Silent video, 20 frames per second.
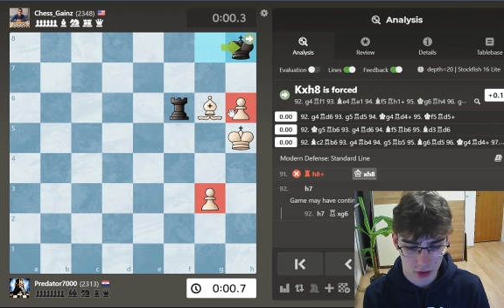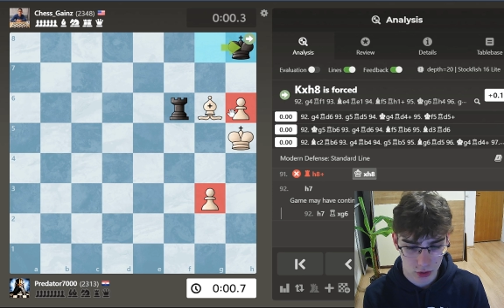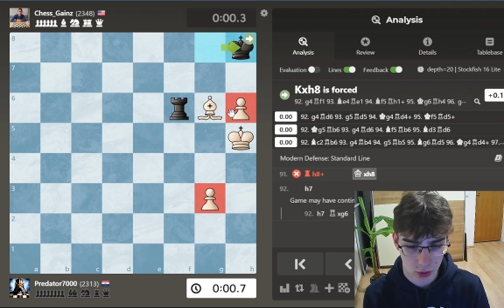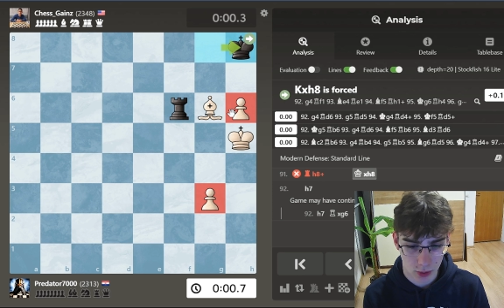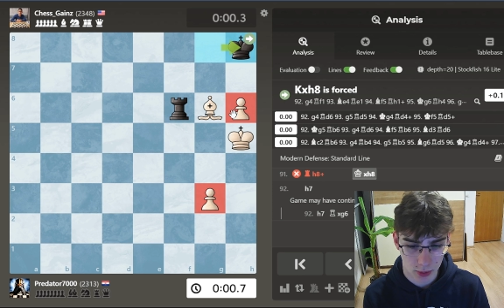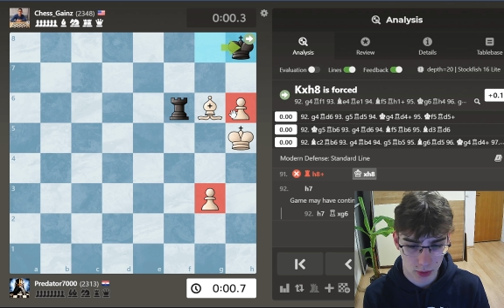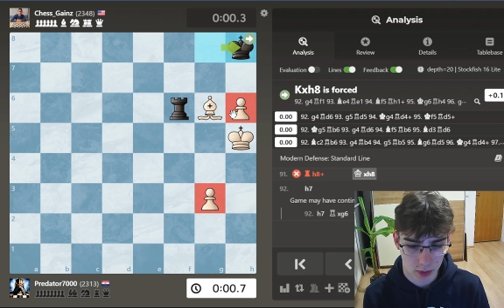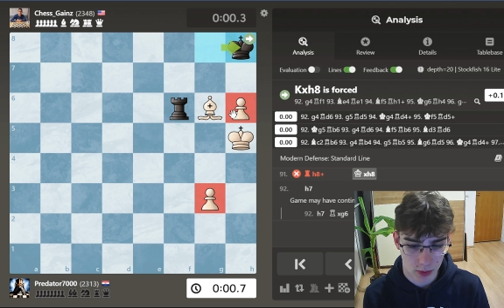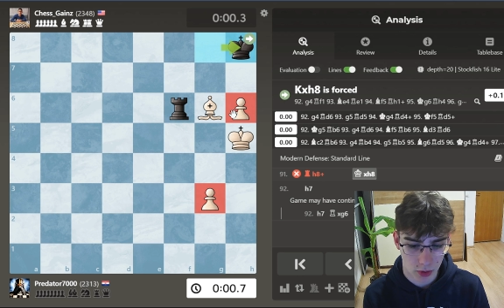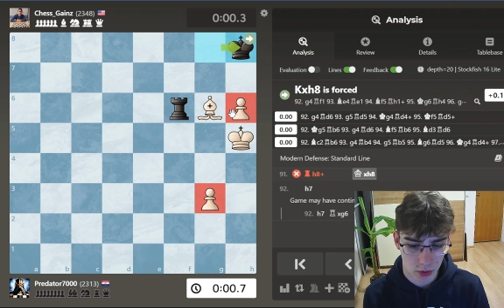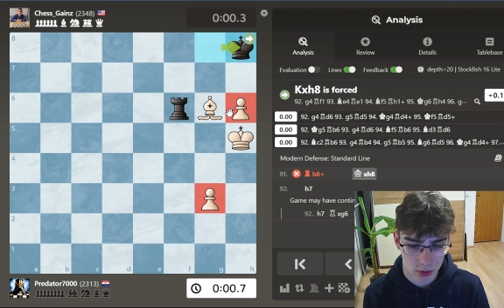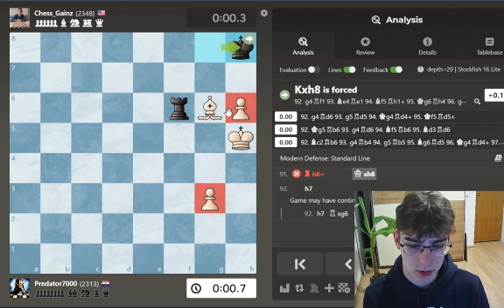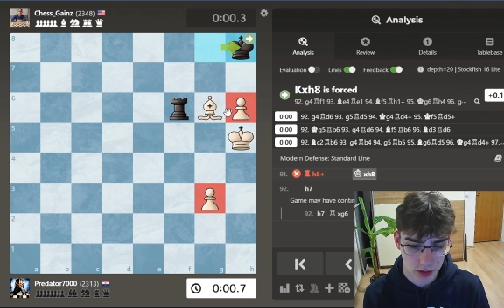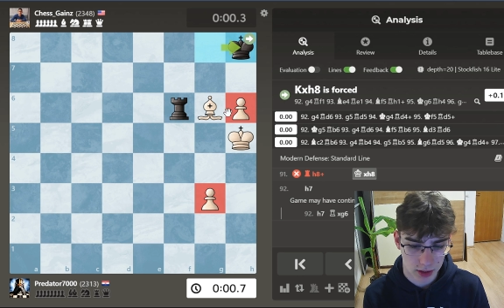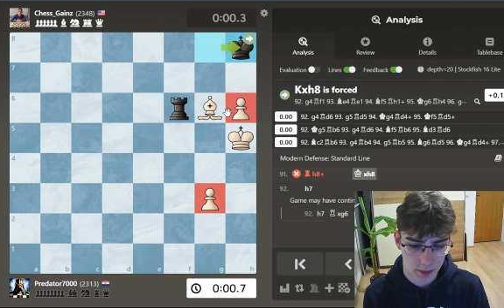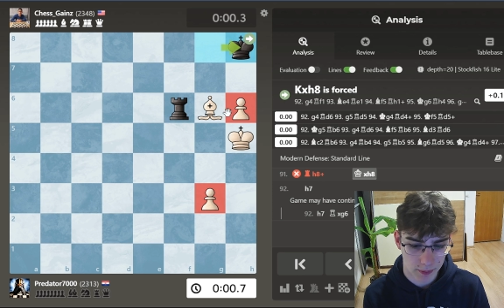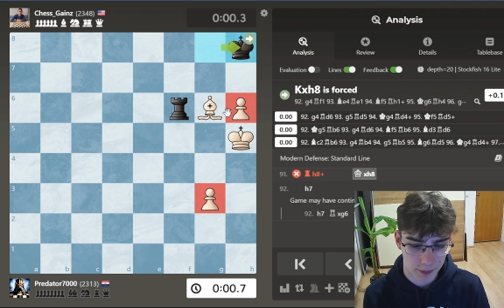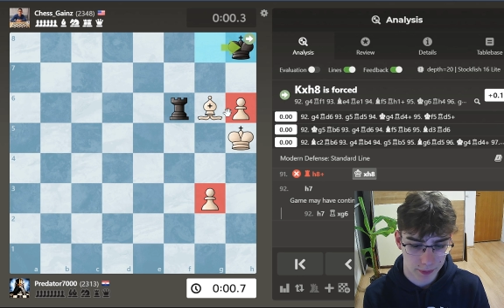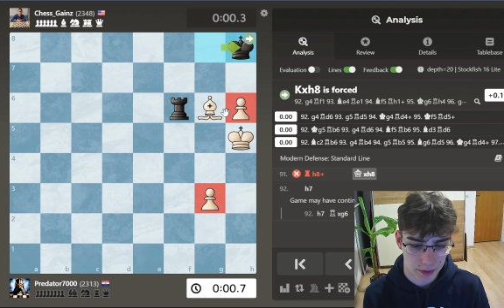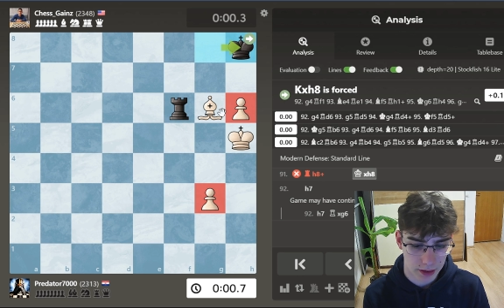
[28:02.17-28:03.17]
promote
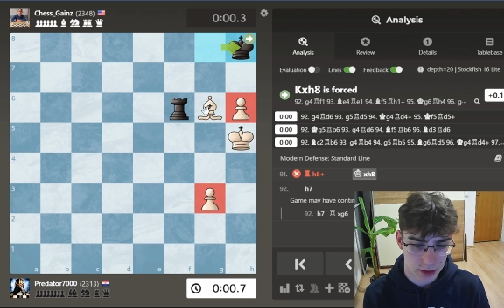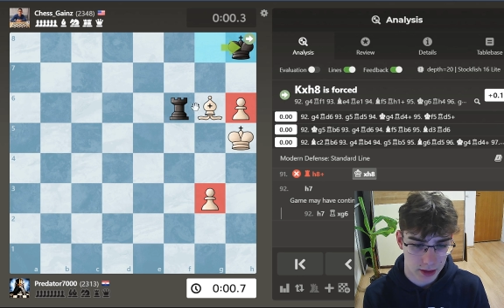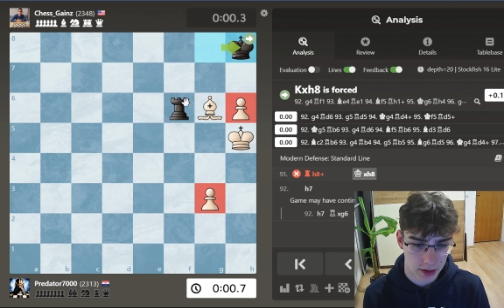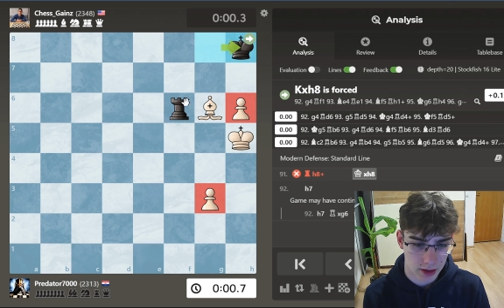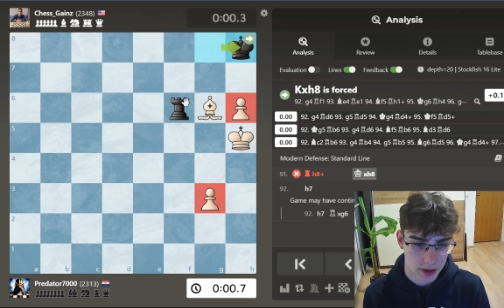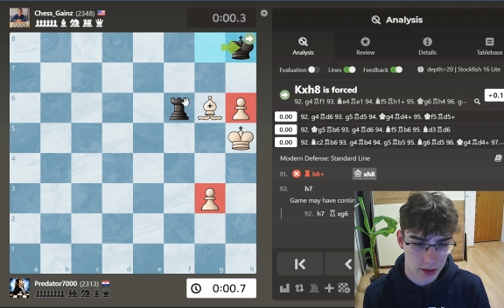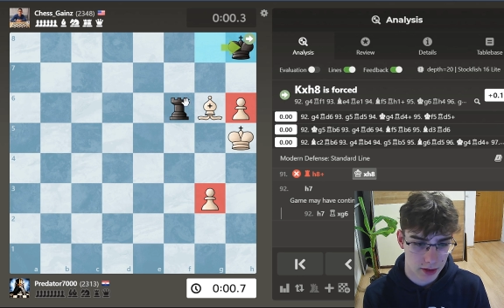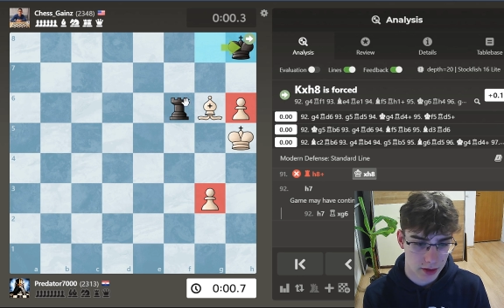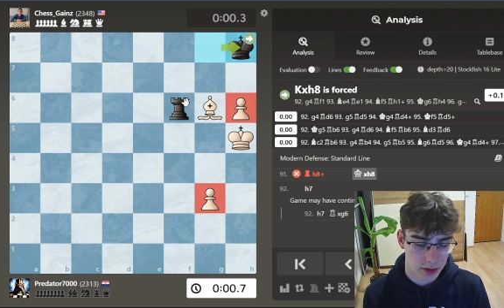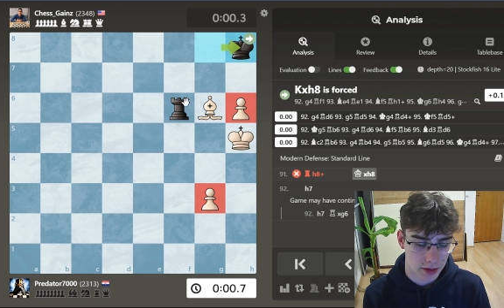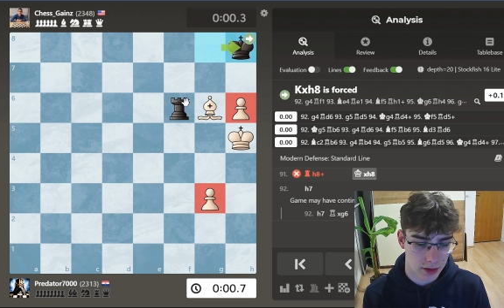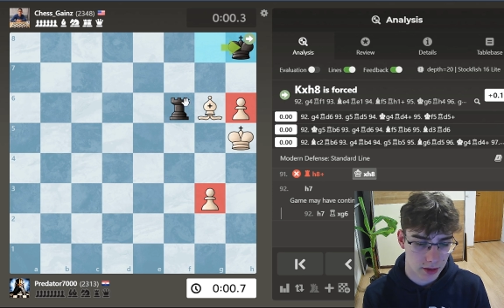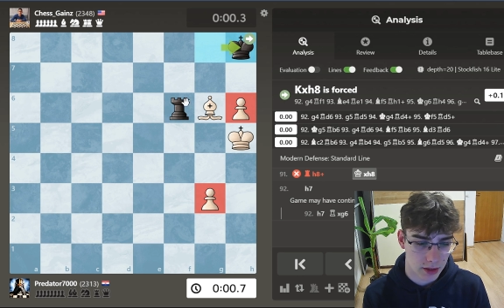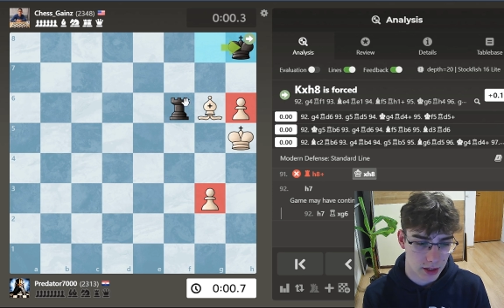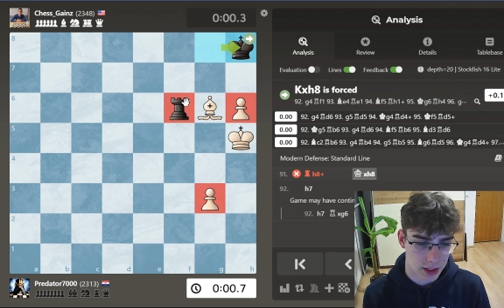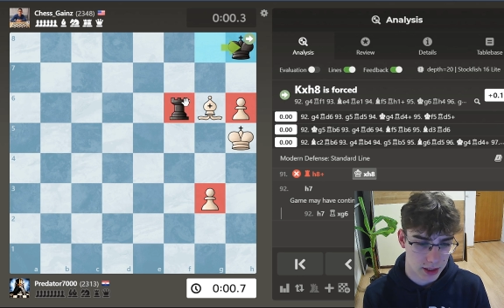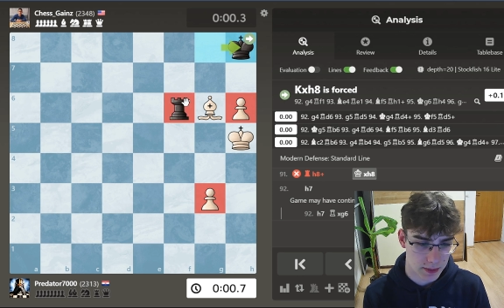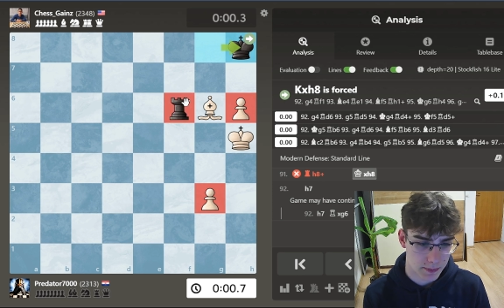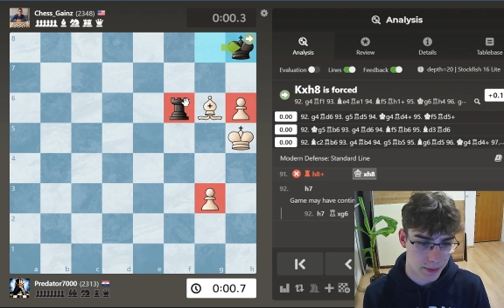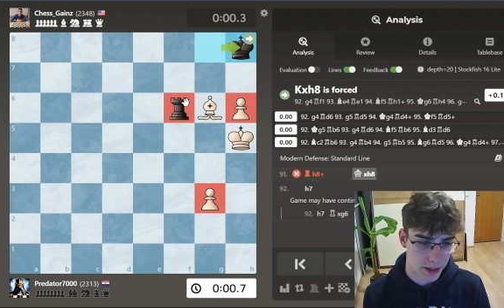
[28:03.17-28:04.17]
them.
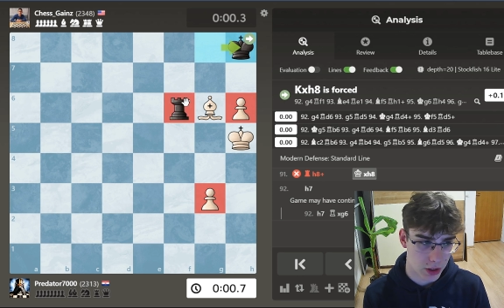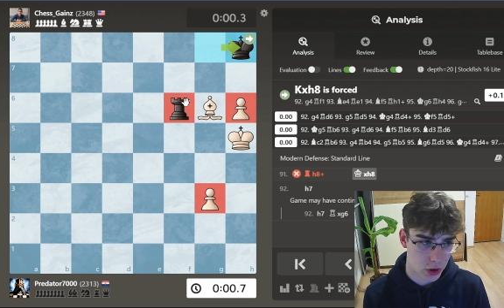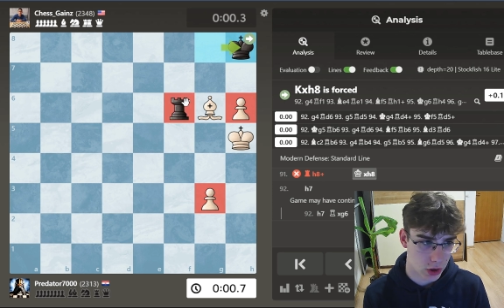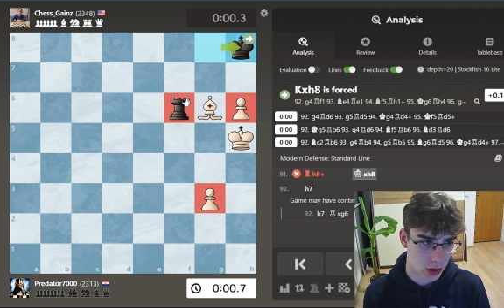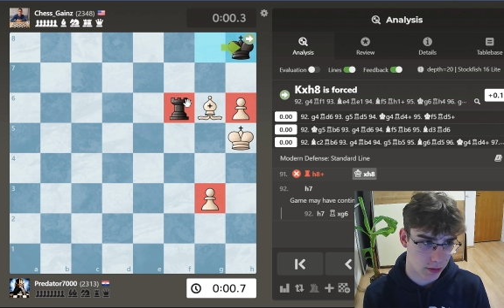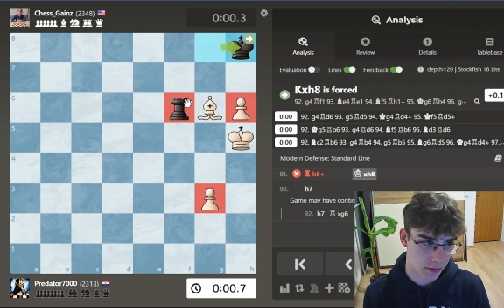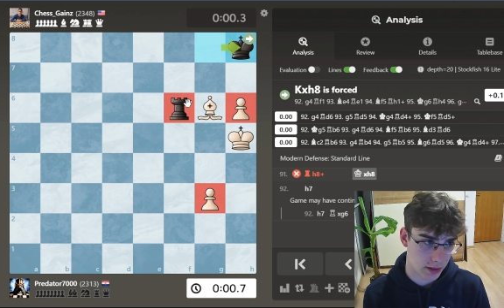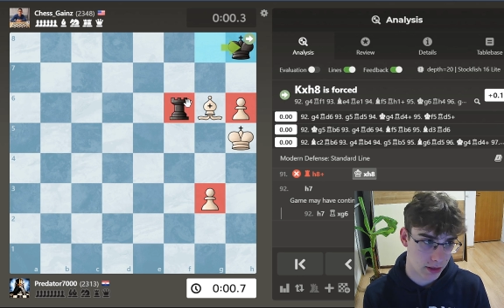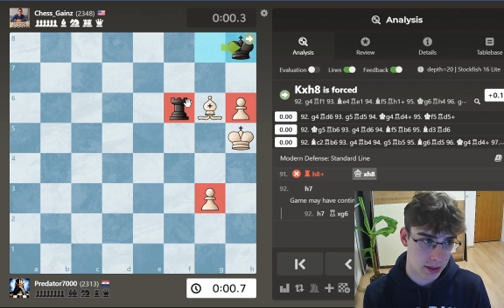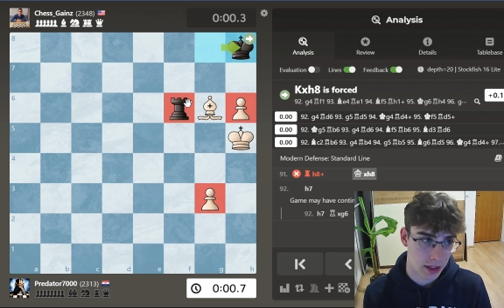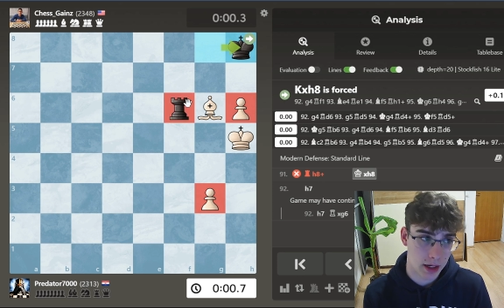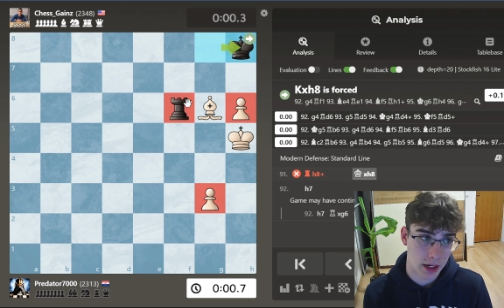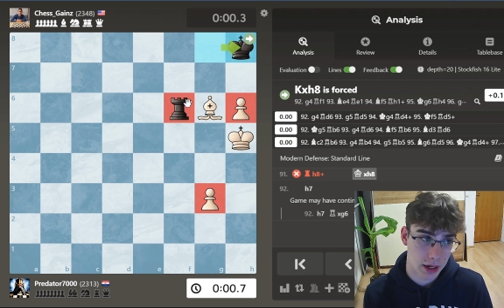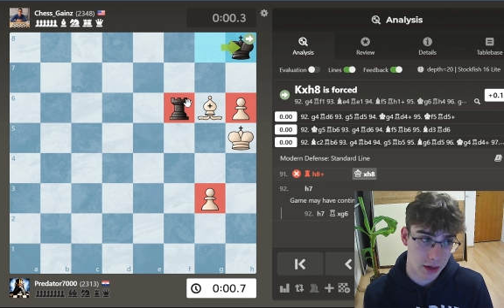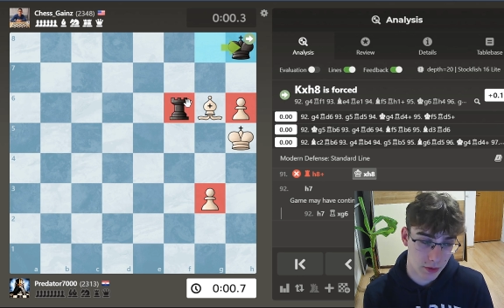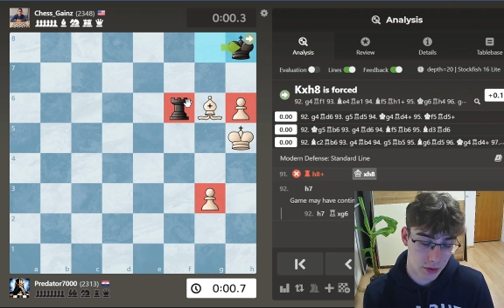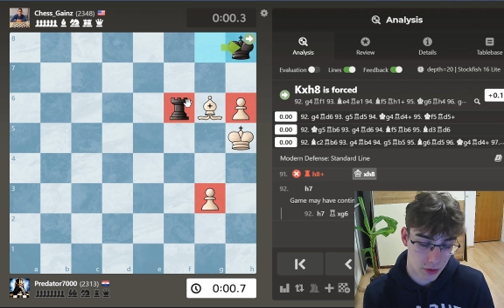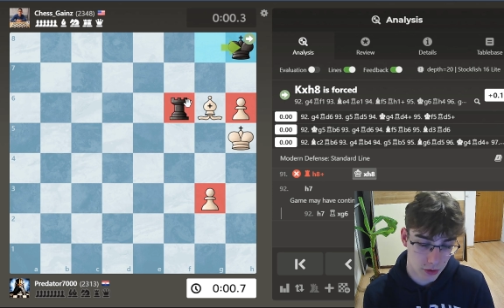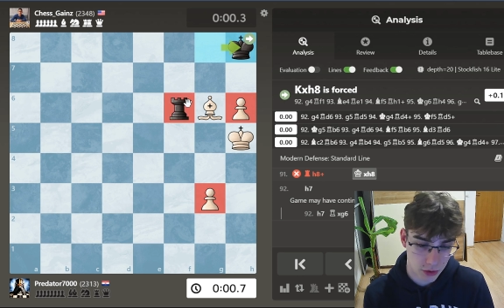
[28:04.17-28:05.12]
Especially when they have a